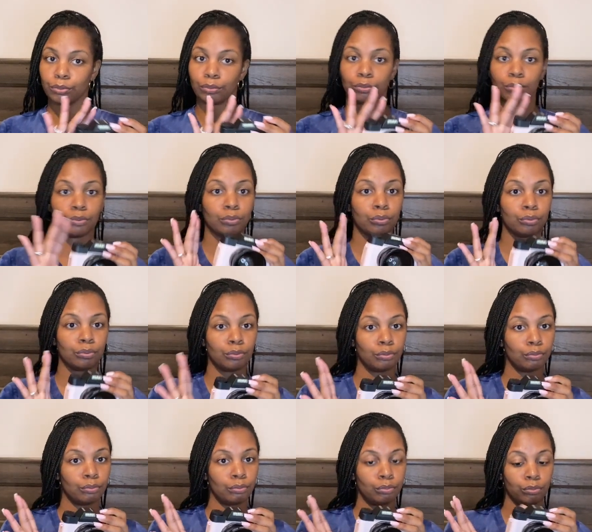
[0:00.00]

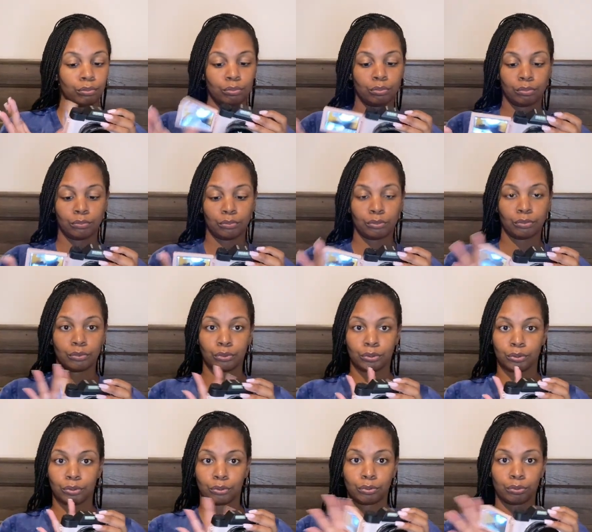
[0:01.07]

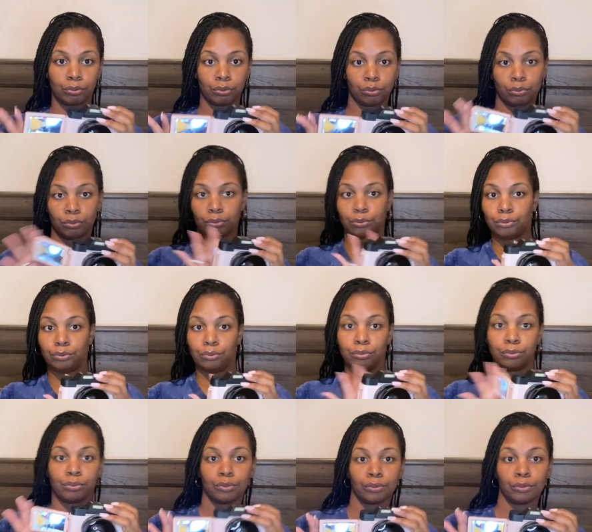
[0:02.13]

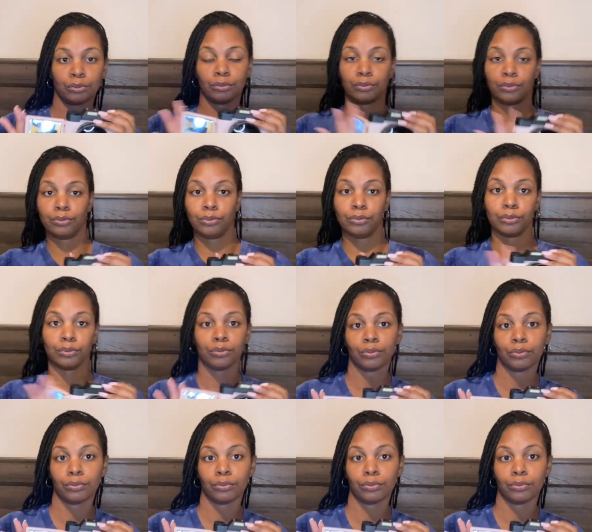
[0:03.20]
No one is speaking in this clip.